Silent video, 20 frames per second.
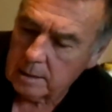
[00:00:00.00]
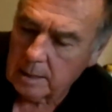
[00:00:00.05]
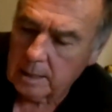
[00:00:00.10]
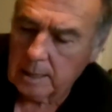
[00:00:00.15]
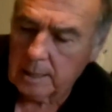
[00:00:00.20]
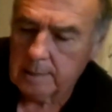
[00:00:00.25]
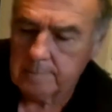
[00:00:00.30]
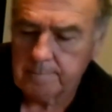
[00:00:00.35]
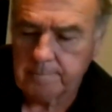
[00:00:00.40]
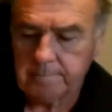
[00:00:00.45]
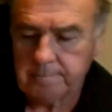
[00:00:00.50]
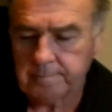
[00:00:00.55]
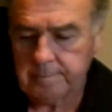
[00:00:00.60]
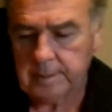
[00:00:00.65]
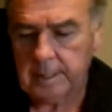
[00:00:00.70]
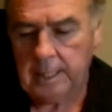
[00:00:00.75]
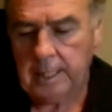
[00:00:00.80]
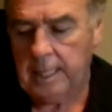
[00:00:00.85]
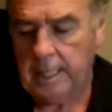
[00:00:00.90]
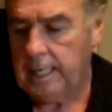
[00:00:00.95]
Um,
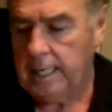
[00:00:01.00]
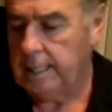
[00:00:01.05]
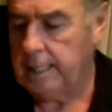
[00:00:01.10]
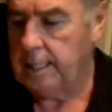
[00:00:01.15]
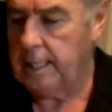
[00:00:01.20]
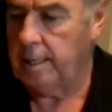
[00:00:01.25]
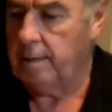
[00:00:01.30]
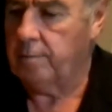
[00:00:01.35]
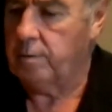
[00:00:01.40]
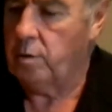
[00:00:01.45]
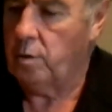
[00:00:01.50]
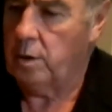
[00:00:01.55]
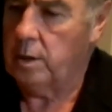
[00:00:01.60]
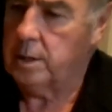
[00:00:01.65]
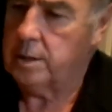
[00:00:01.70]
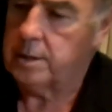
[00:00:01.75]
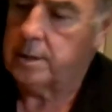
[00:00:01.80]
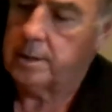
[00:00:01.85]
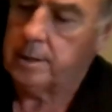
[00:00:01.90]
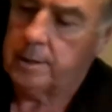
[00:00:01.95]
and then, of
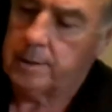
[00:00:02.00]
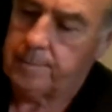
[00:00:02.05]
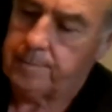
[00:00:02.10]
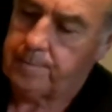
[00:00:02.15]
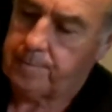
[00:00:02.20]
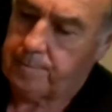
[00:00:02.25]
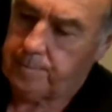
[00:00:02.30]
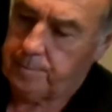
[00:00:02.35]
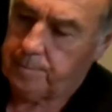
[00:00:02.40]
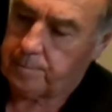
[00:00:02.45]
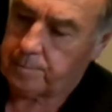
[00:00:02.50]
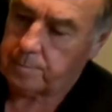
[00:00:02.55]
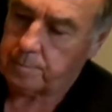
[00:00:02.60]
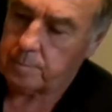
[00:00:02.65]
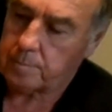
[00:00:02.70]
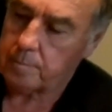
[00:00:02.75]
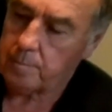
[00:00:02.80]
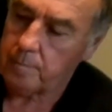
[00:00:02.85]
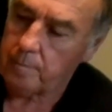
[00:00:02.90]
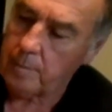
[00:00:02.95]
course,
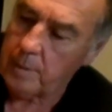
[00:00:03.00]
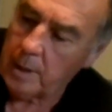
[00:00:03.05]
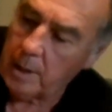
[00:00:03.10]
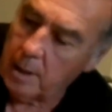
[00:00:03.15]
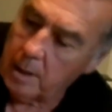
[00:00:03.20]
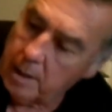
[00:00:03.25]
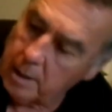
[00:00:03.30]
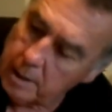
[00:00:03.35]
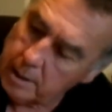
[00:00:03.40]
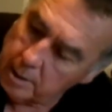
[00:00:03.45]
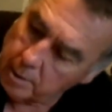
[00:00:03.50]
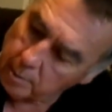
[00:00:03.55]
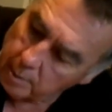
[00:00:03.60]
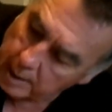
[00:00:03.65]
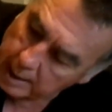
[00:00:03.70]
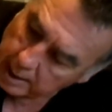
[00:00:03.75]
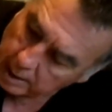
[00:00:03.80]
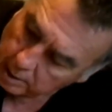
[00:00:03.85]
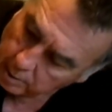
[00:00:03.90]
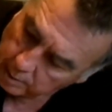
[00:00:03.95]
your
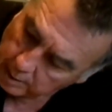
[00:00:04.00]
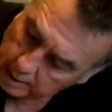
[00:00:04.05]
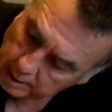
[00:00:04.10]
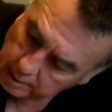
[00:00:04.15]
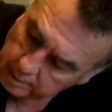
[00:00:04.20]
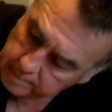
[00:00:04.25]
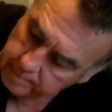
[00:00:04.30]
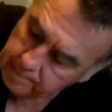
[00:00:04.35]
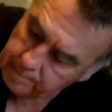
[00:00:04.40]
rail oil